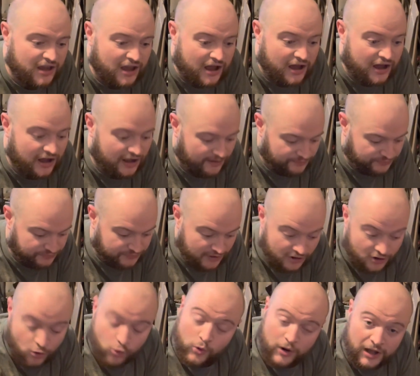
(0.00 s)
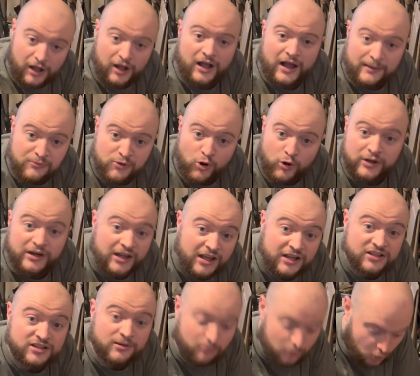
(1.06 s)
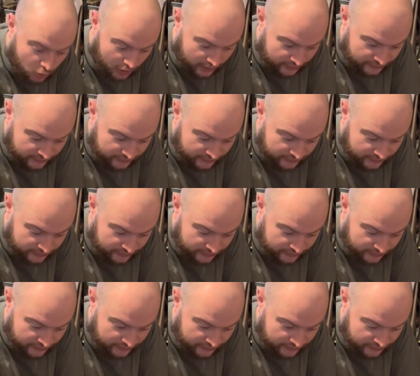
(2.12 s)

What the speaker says: well, I'm going to get to more of